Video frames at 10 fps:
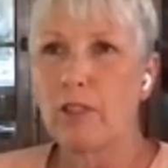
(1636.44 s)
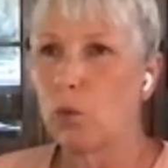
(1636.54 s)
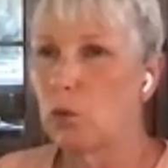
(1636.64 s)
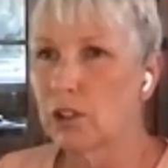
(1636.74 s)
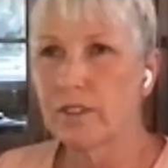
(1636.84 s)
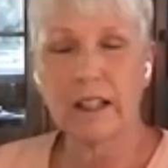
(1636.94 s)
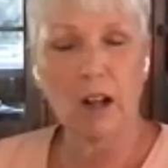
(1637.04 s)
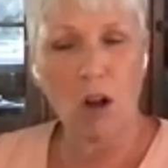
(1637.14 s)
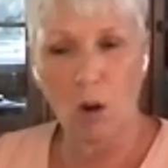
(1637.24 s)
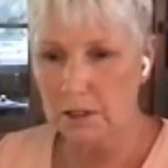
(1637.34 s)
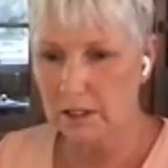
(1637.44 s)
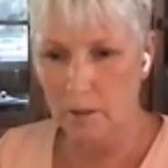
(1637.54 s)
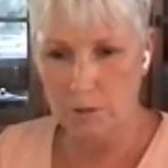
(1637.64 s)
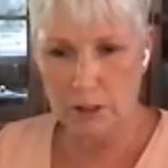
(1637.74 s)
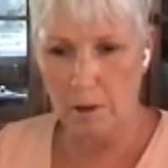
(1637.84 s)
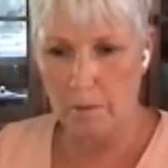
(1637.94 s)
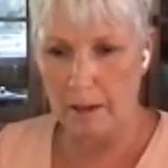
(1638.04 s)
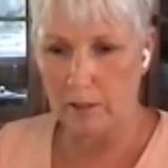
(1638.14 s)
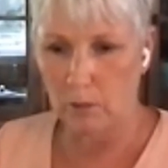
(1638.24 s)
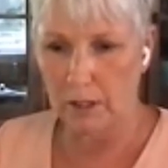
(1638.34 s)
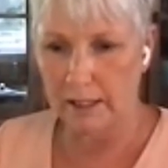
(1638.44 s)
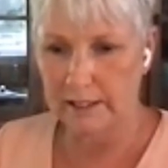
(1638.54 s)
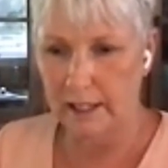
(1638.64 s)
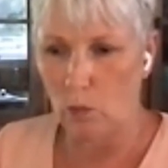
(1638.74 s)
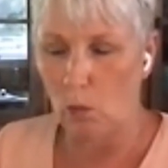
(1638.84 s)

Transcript: the word that always comes to my mind when I say,